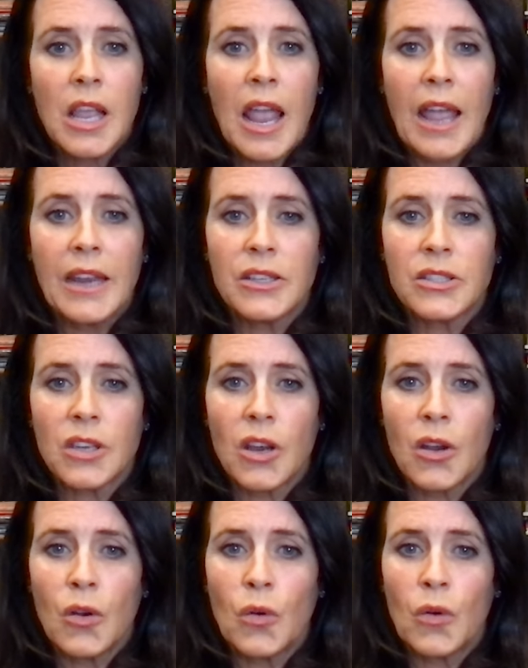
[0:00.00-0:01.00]
And
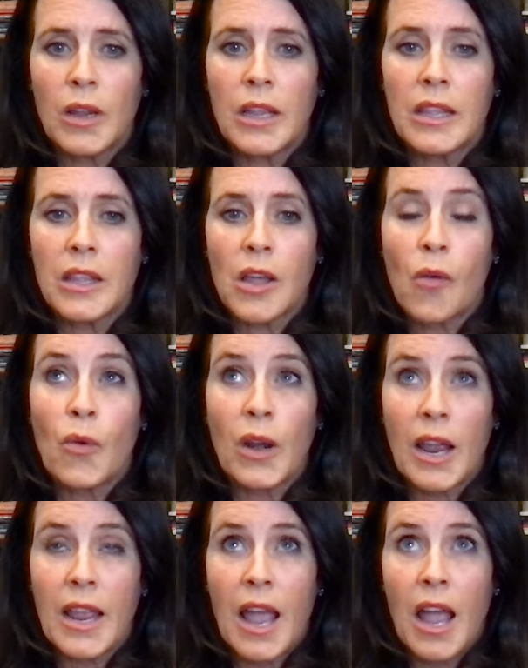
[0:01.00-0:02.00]
so what
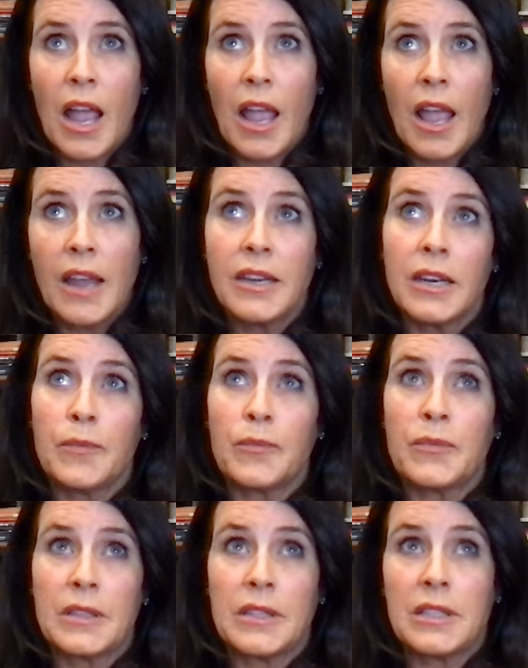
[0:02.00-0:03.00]
I ended up
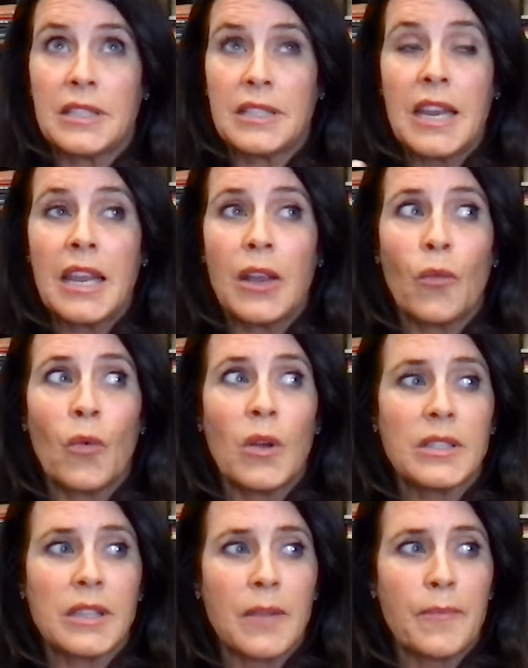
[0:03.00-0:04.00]
seeing
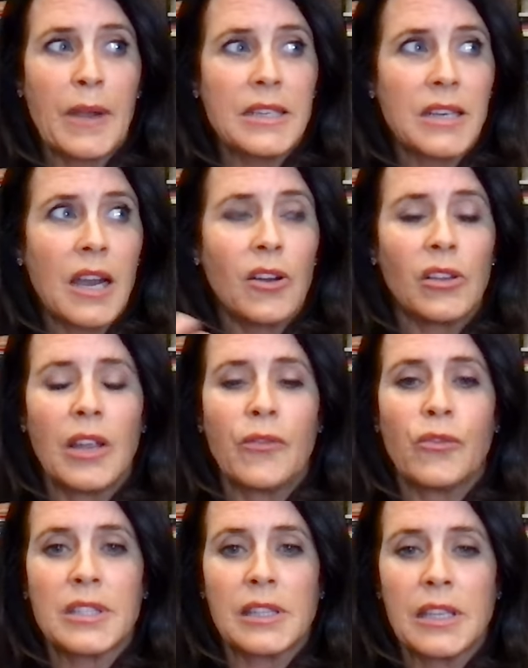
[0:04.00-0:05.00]
was that my entire life
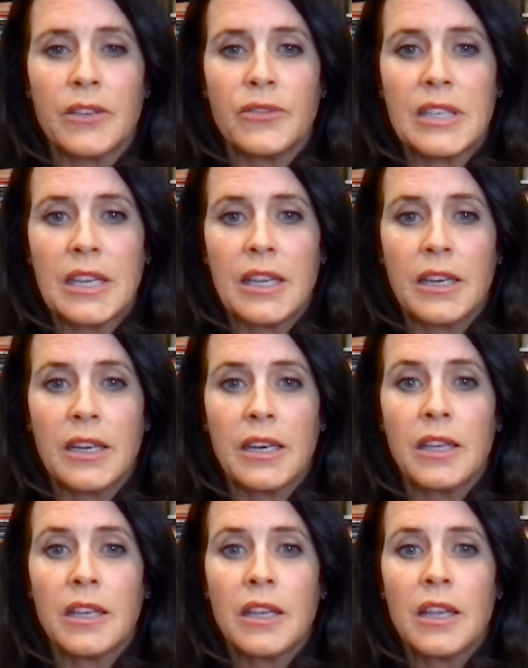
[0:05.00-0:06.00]
was lived
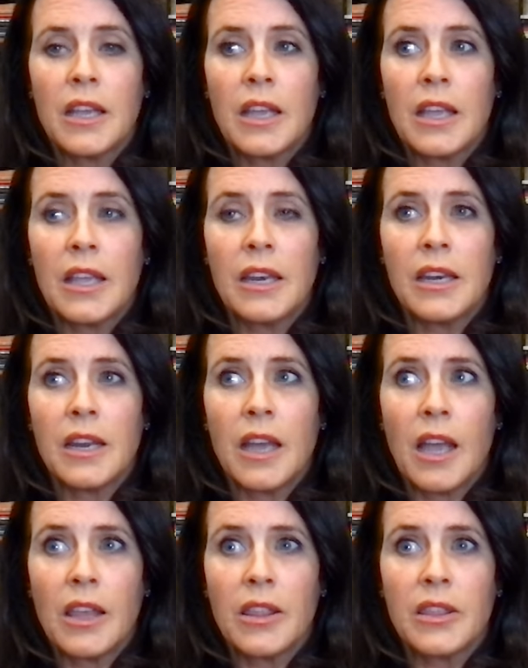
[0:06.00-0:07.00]
in in
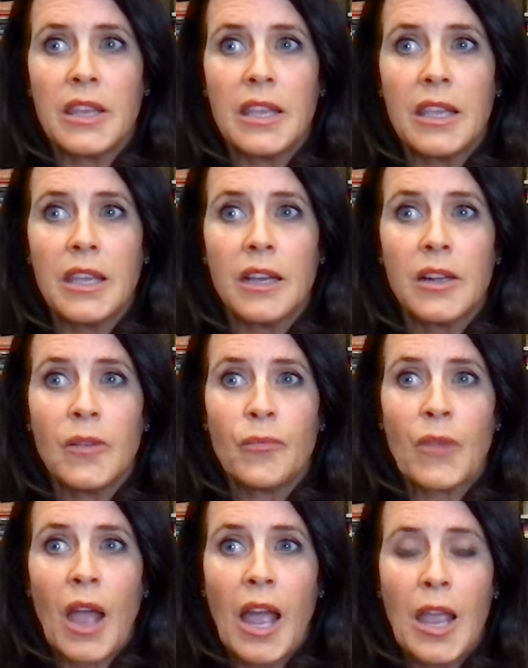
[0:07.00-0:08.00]
the
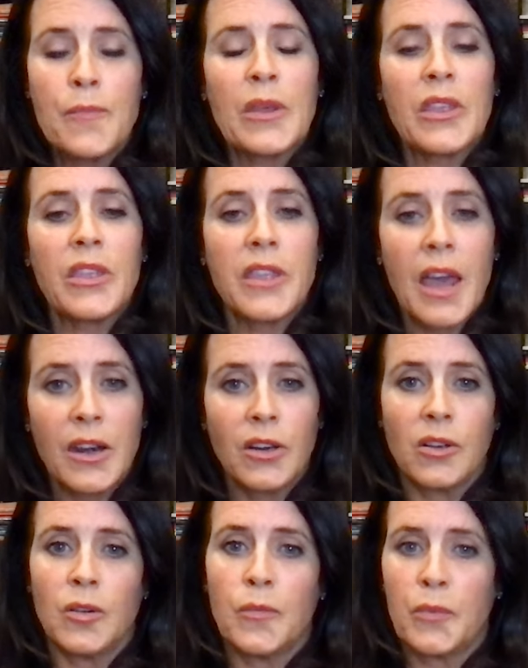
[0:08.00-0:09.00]

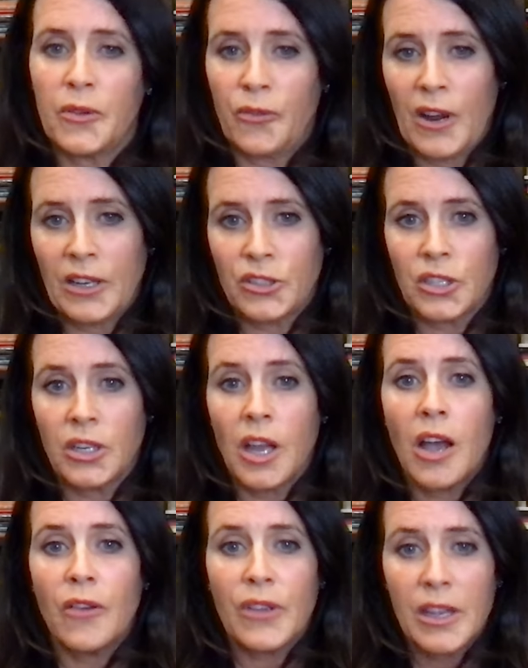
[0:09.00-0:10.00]
hypothetical perfection
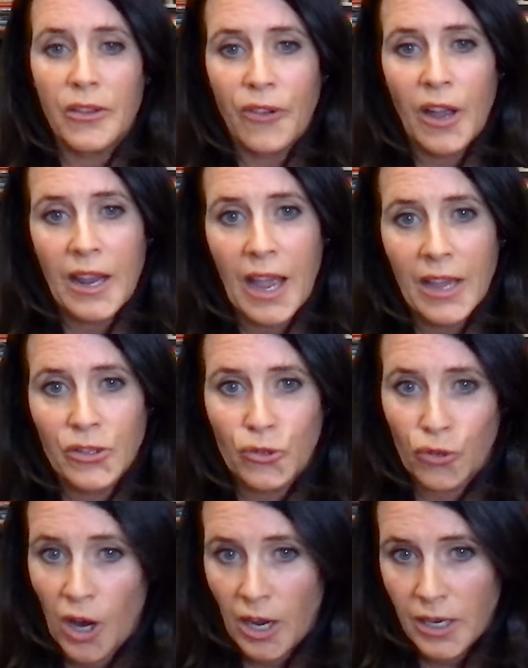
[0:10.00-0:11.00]
of if I had
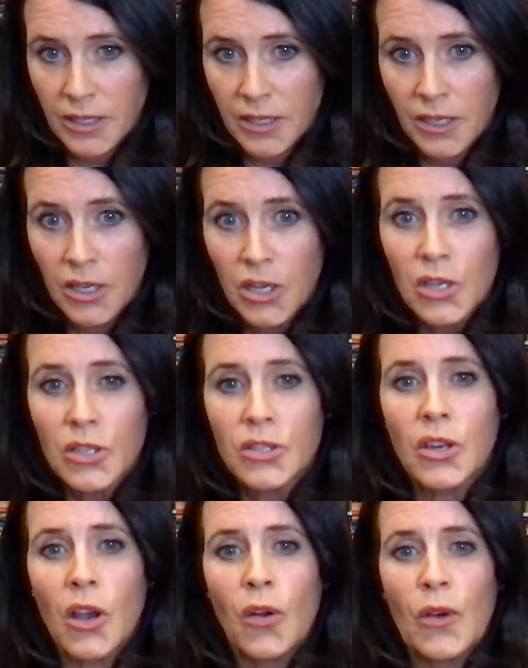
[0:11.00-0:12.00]
tried.
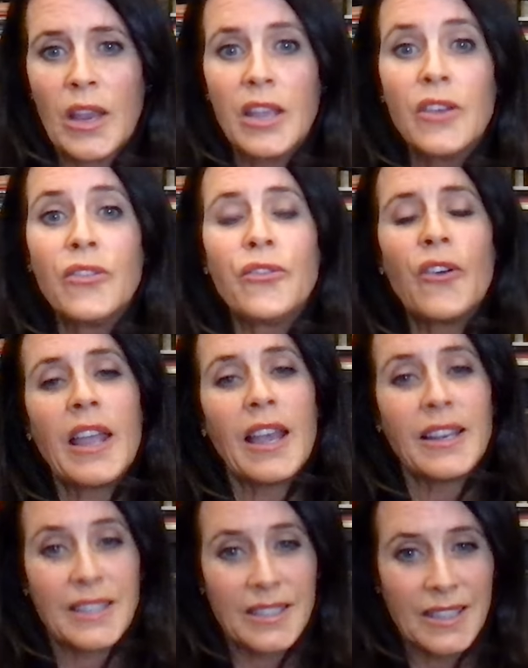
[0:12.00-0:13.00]
So if I
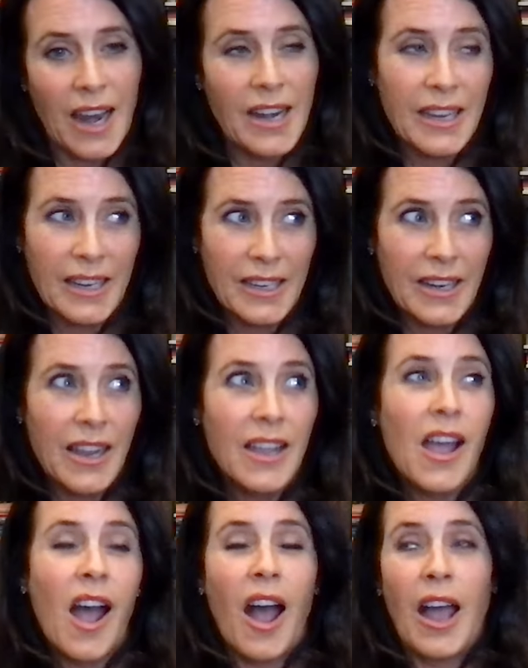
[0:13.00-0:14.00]
had studied,
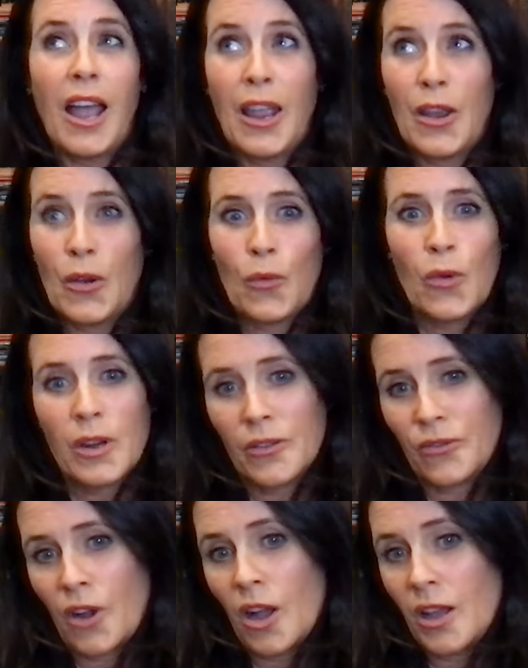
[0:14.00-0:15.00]
I would
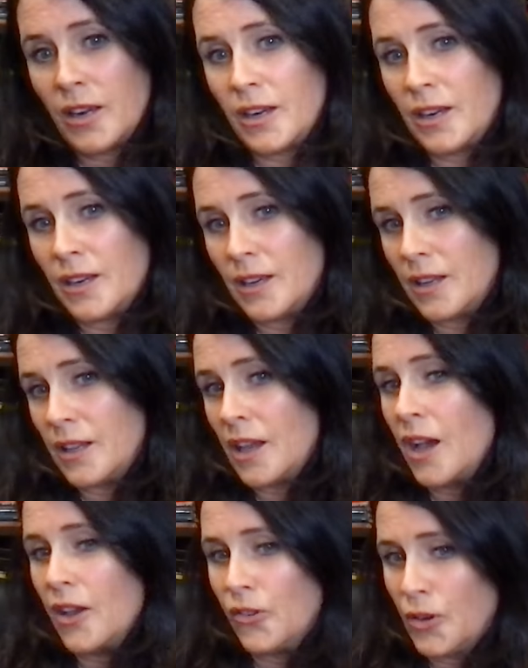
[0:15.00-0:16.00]
have gotten
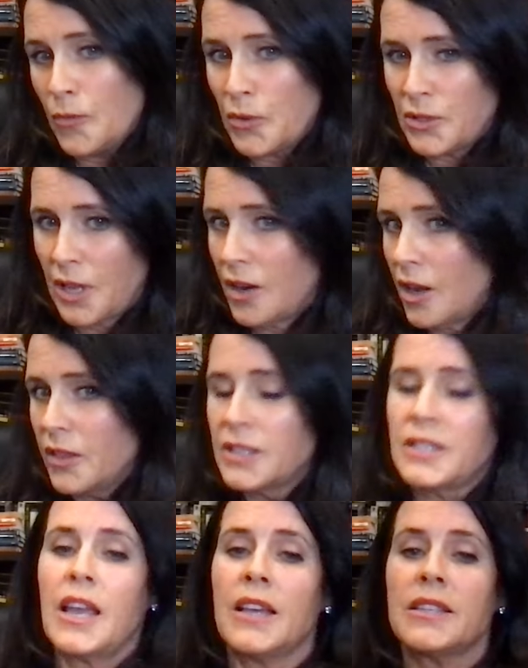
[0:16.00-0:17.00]
100% on
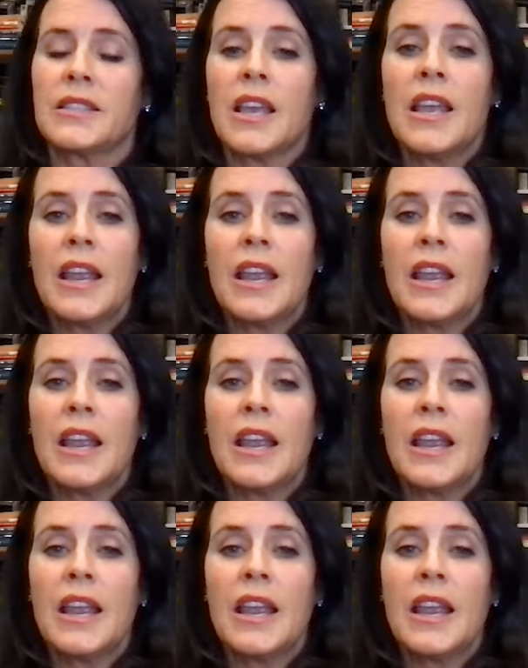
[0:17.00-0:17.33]
this test.